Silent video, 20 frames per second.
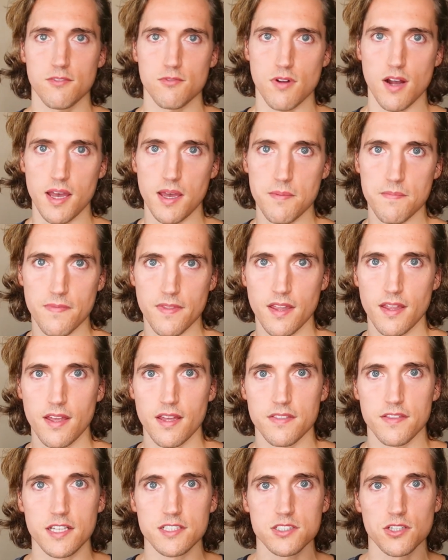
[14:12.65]
right?
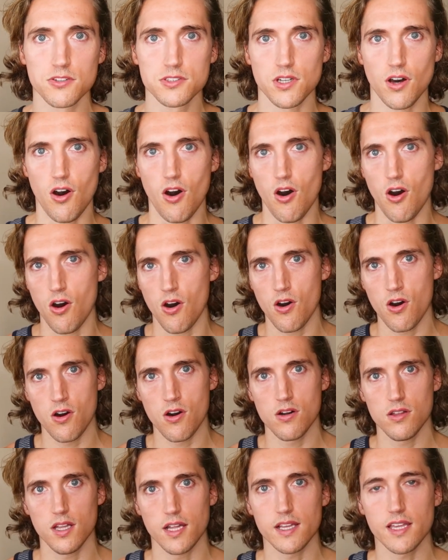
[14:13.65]
This goes
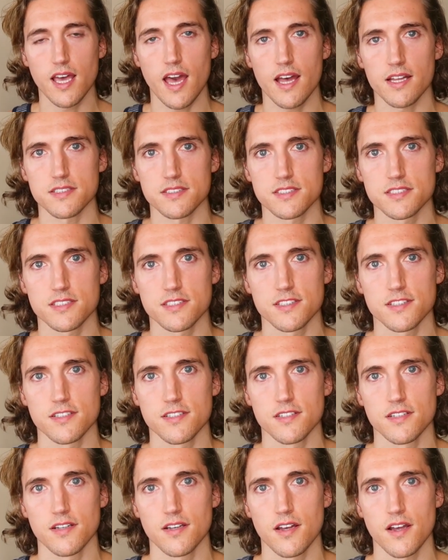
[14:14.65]
all against
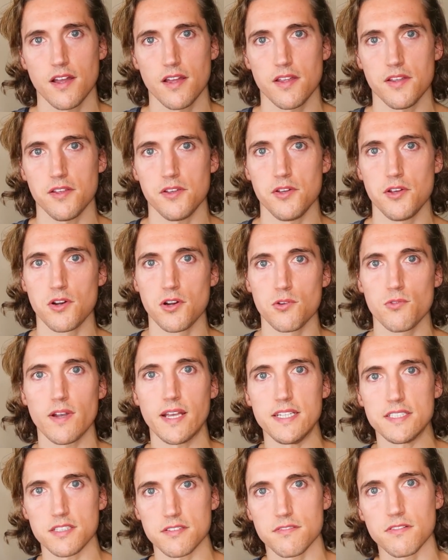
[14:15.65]
your
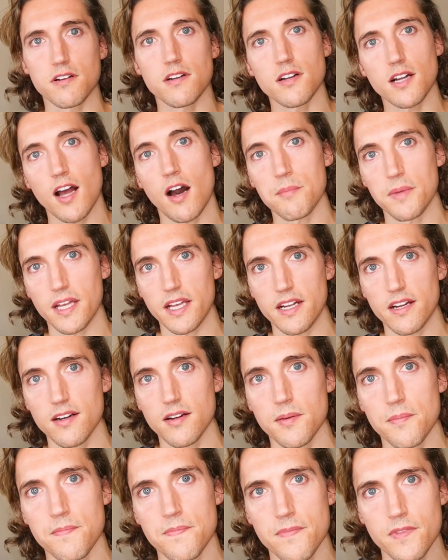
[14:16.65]
reason for coming
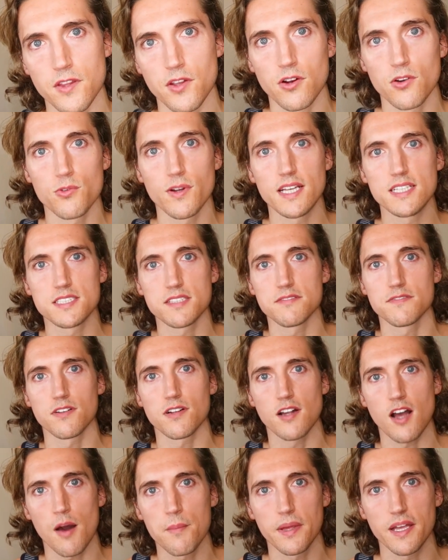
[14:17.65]
here. Your reason
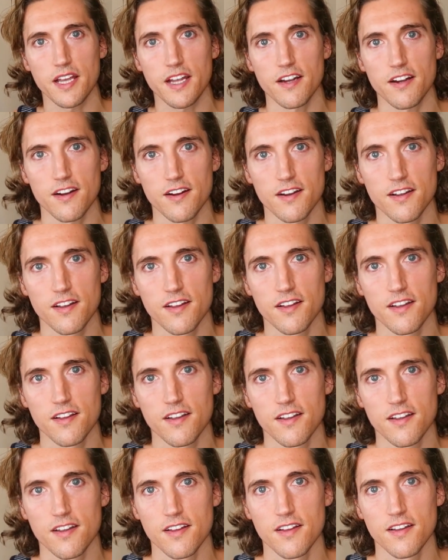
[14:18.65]
for coming here
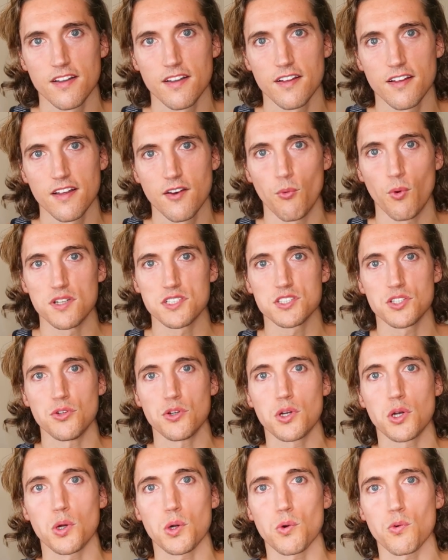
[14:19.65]
was to
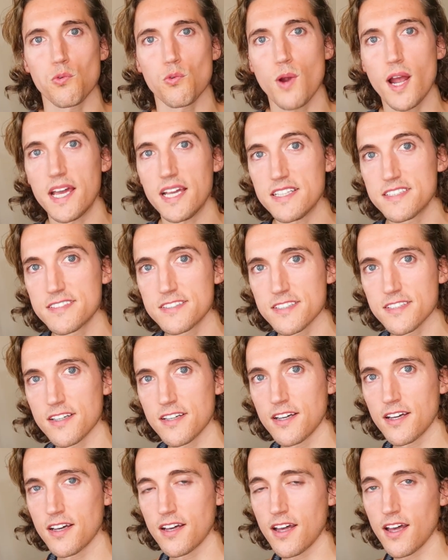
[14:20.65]
create.
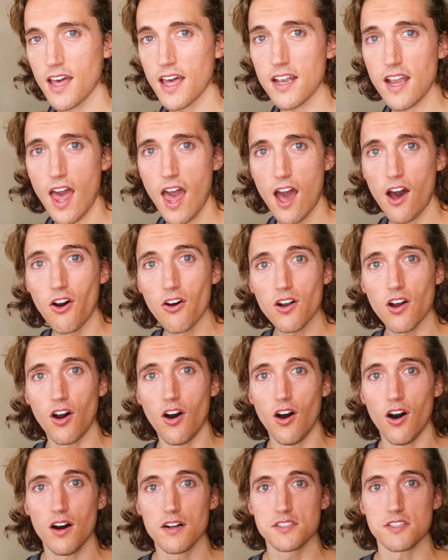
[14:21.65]
And
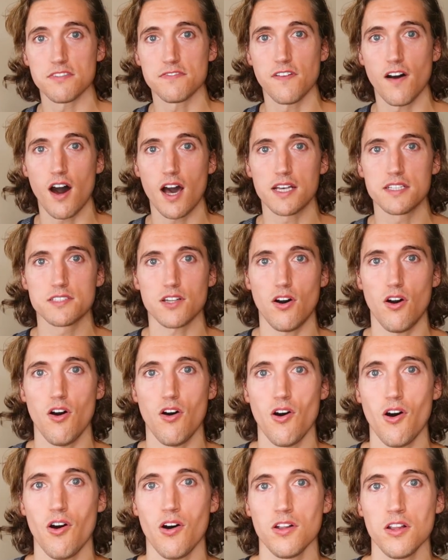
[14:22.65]
alcohol defies
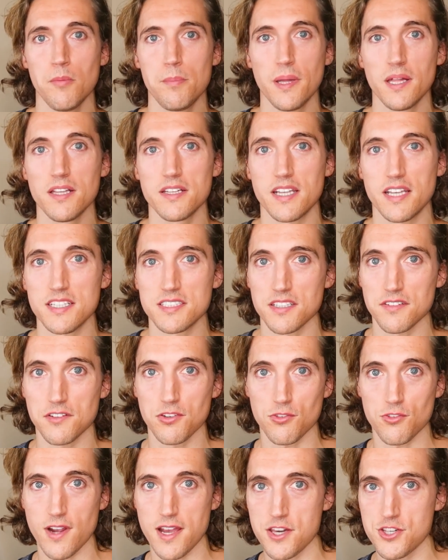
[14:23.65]
all abilities of
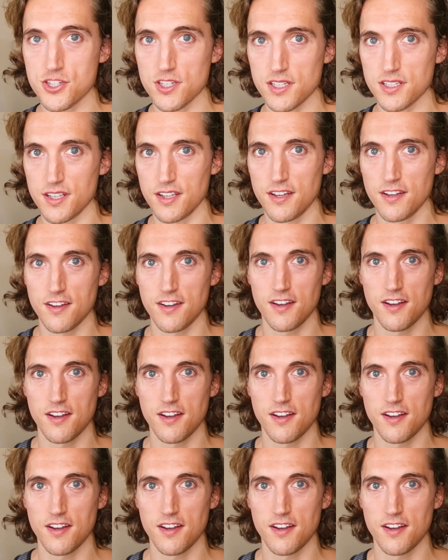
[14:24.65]
creation.